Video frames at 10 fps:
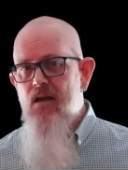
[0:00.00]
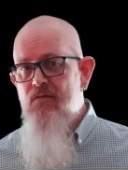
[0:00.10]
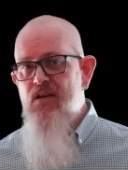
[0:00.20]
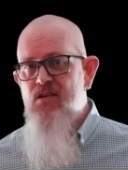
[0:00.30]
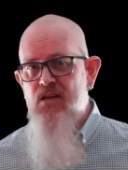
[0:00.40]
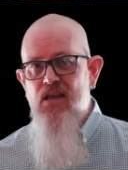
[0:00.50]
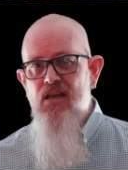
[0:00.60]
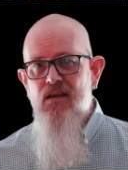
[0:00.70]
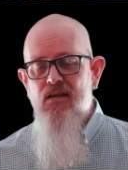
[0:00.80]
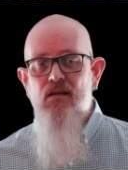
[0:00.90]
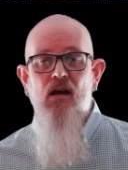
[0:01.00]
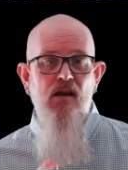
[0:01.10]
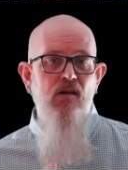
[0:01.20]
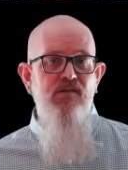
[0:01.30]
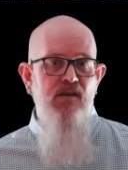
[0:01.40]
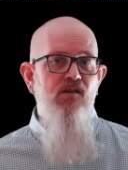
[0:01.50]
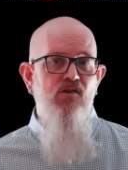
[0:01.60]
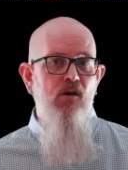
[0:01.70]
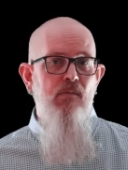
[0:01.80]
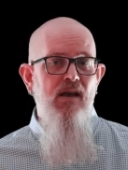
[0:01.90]
Eventually, I lost that
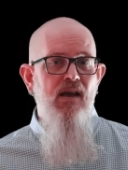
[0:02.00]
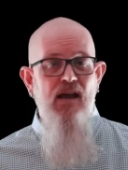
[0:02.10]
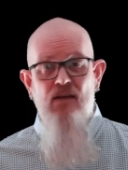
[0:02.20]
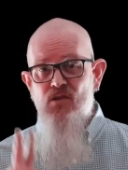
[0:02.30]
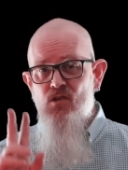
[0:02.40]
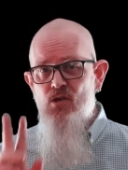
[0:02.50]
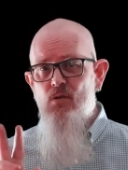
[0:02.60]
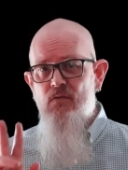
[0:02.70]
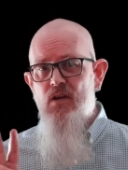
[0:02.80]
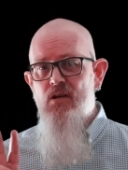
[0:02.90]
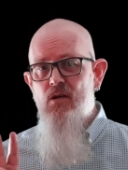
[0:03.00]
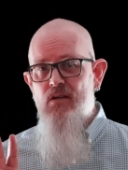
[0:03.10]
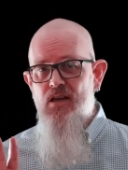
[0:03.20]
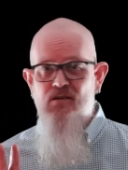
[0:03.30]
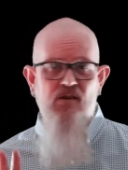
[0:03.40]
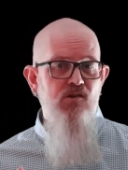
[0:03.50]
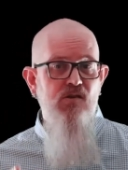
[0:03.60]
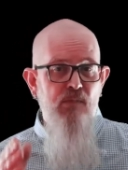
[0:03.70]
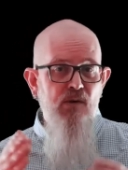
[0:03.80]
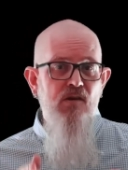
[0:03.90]
job after two of her colleagues
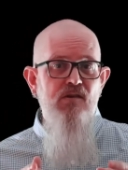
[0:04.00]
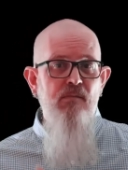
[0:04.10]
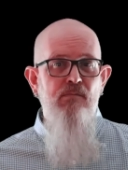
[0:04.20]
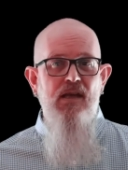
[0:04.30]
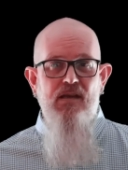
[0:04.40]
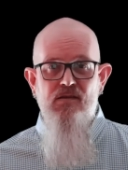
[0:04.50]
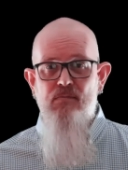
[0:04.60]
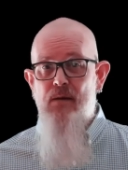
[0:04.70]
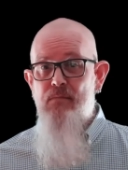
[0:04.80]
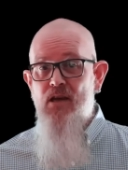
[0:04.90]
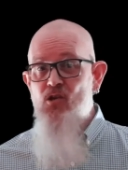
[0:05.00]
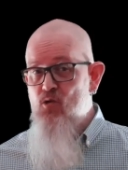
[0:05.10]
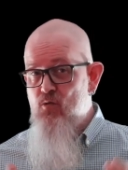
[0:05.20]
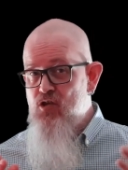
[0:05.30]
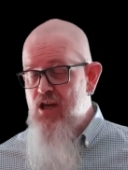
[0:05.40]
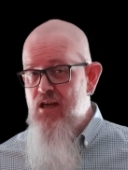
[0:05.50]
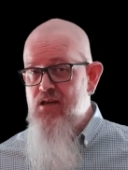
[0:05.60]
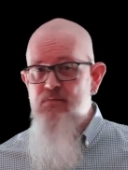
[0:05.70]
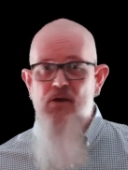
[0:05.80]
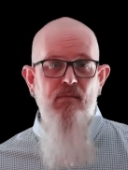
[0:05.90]
lodged bogus complaints about being
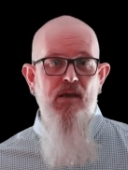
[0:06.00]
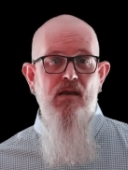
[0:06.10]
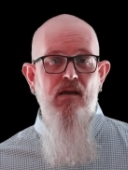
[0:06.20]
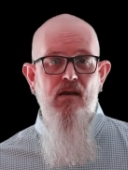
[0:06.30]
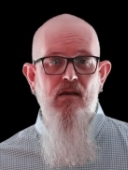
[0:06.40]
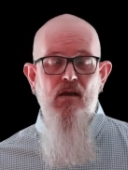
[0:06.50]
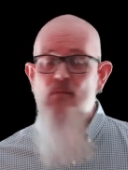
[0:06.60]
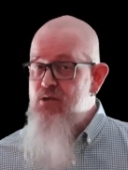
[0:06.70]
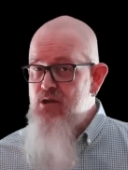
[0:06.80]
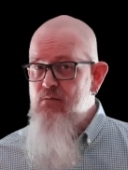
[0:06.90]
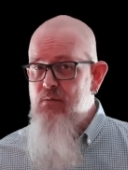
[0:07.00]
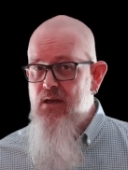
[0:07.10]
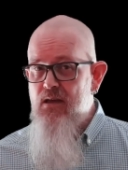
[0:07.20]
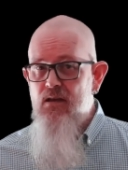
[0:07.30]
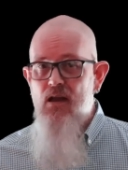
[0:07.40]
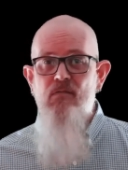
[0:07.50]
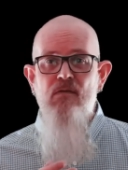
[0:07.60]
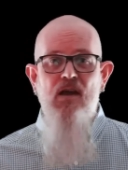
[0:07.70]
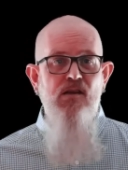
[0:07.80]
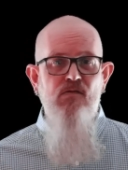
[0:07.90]
shortchanged by me, presumably in
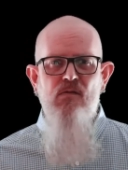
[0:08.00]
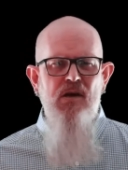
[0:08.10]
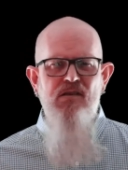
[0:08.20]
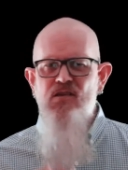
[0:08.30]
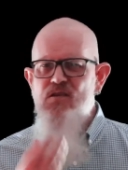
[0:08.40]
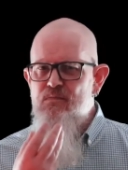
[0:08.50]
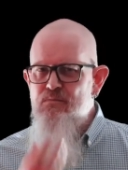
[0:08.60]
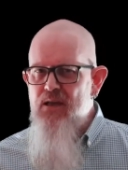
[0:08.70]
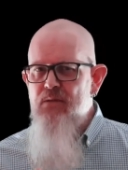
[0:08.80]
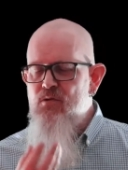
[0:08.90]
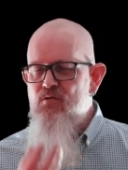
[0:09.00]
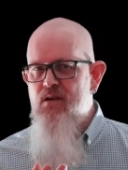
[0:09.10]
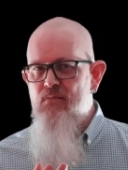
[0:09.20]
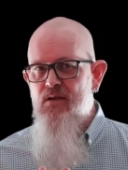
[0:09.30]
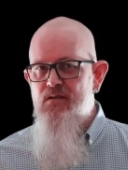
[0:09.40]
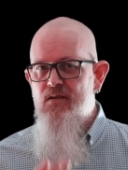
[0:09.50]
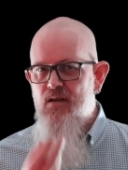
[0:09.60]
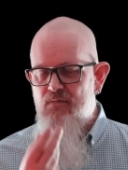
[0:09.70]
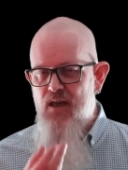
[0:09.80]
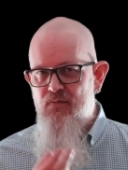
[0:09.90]
revenge for my despicable treatment
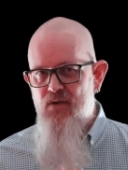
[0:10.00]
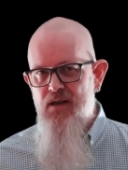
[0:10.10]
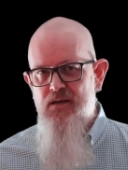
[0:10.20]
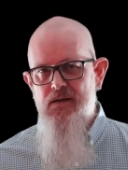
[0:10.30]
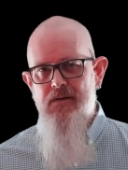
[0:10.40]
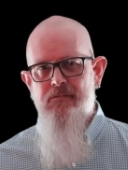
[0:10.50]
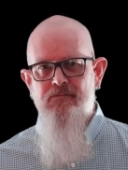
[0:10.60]
of their friend.